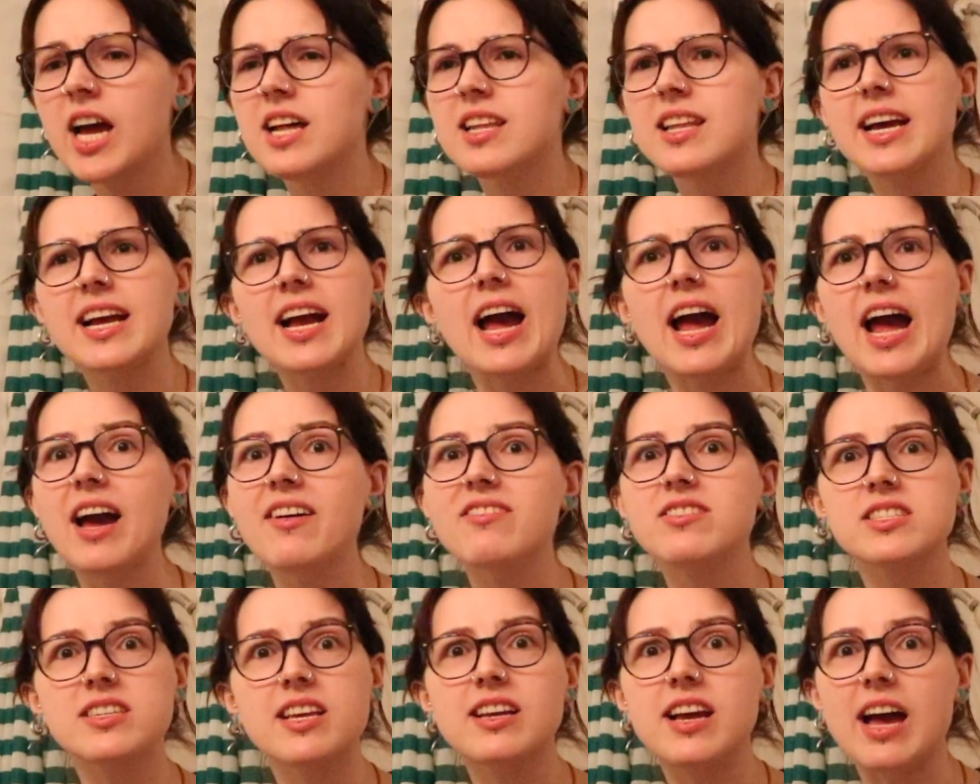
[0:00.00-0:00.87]
Like, I
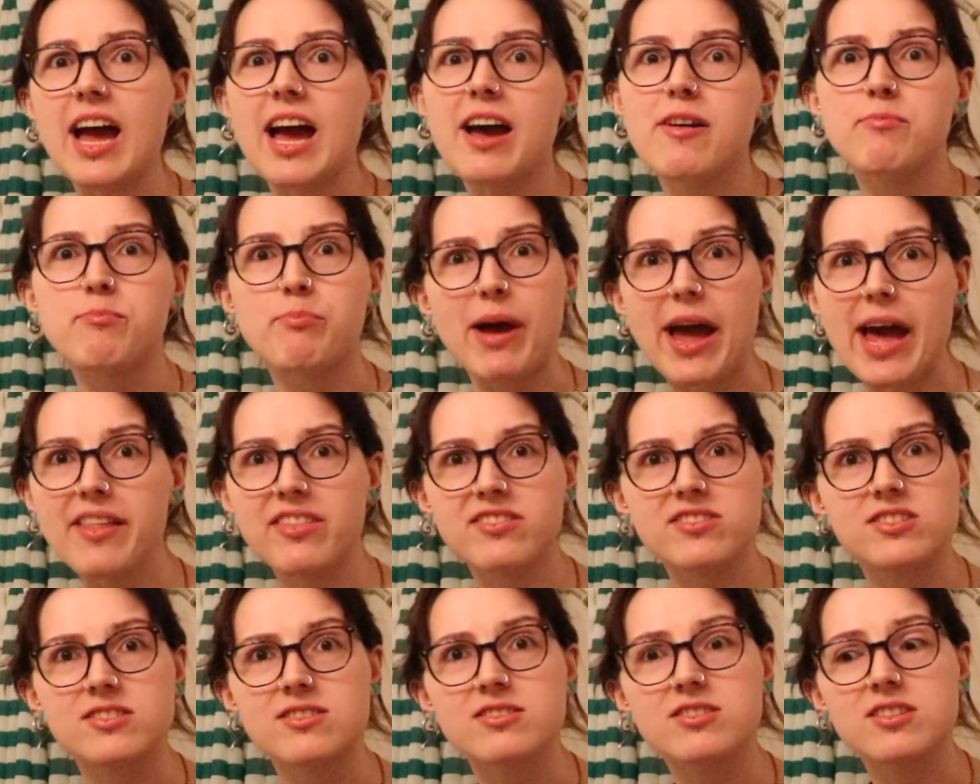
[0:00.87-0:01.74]
have a sink, I have
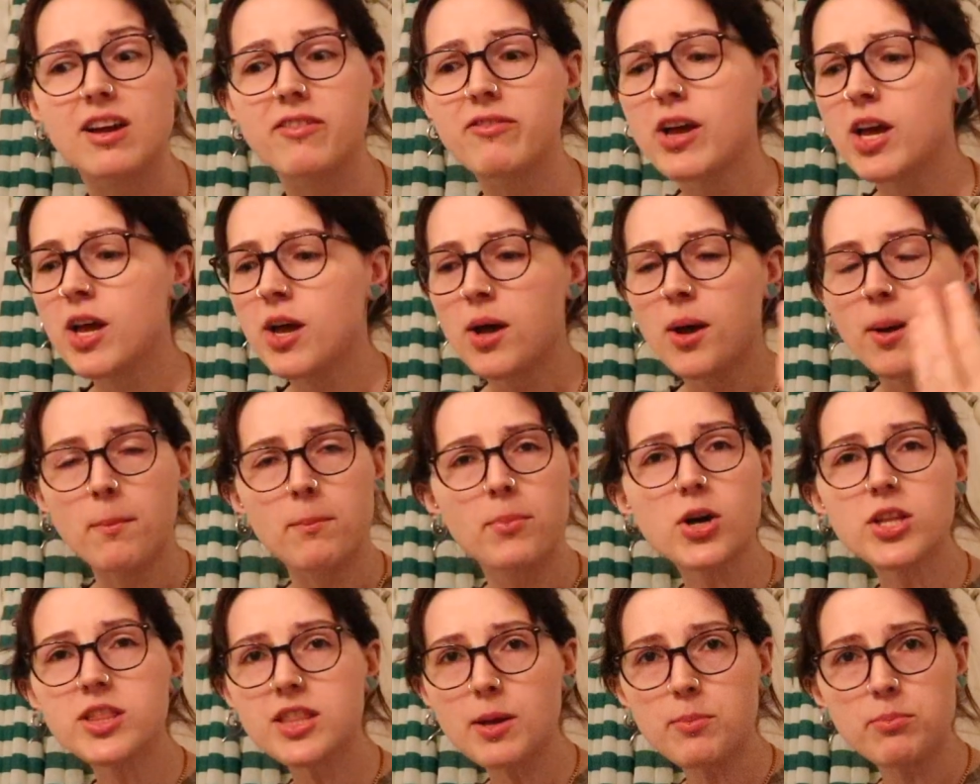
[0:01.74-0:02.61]
baths and stuff,
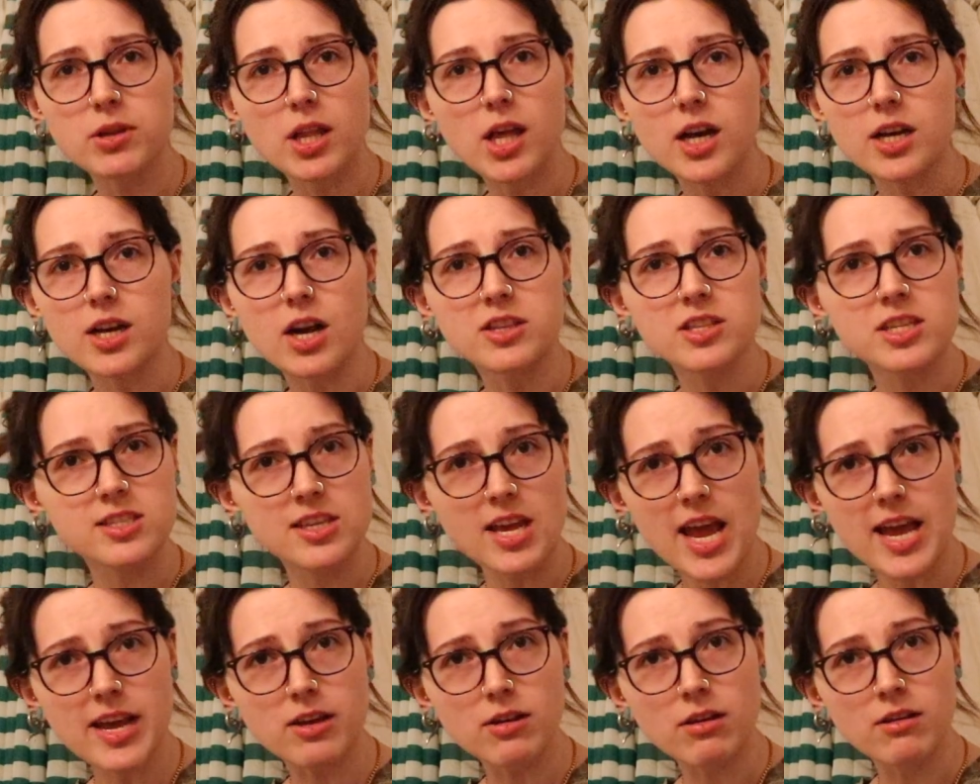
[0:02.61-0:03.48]
put the plug on the
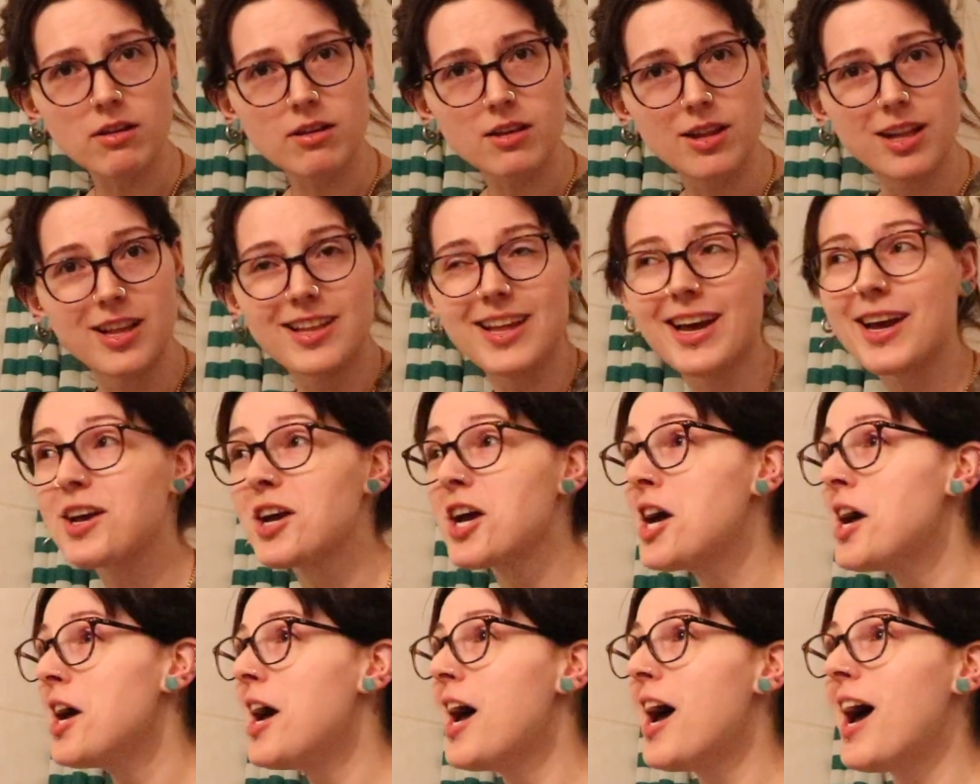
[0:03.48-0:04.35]
sink.
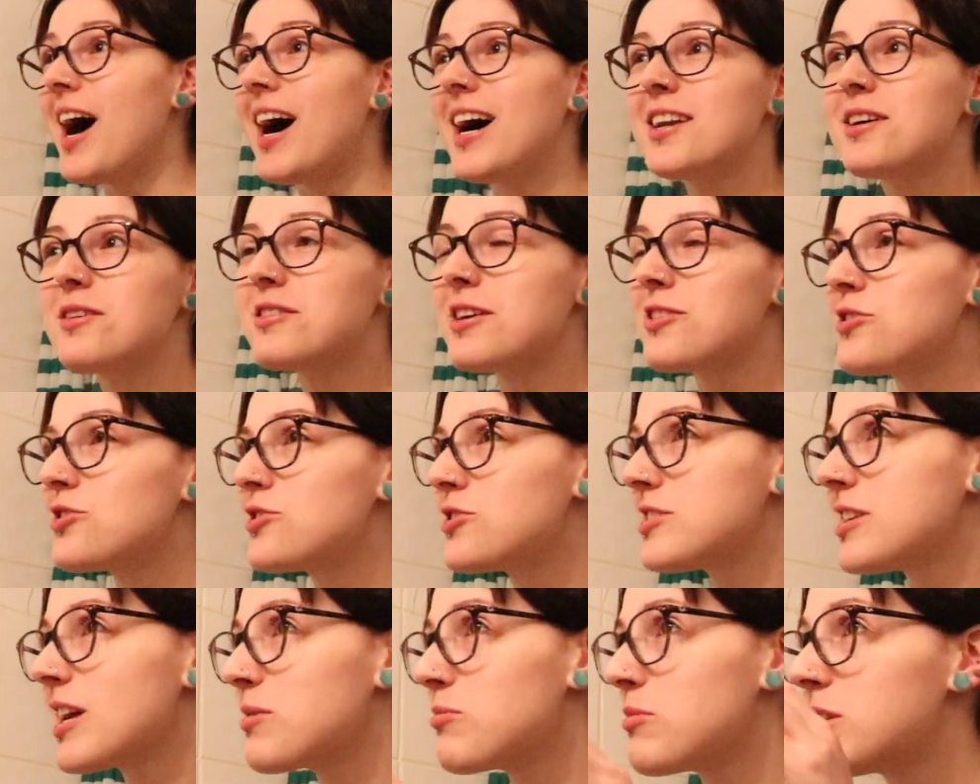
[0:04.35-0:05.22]
Like, I don't
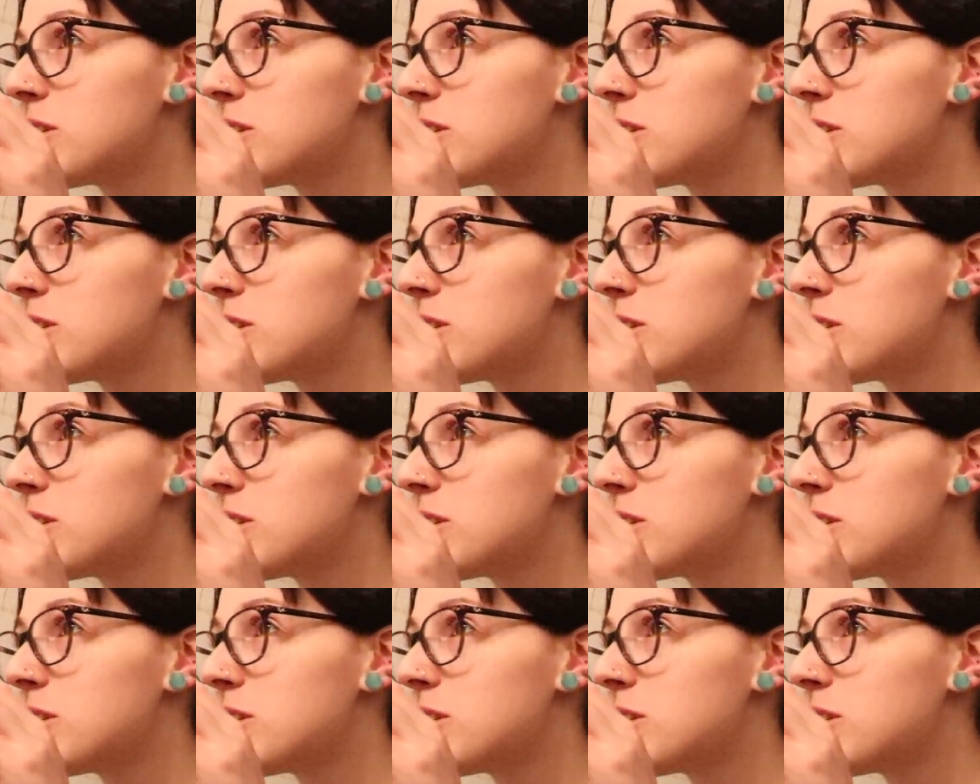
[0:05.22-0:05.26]
understand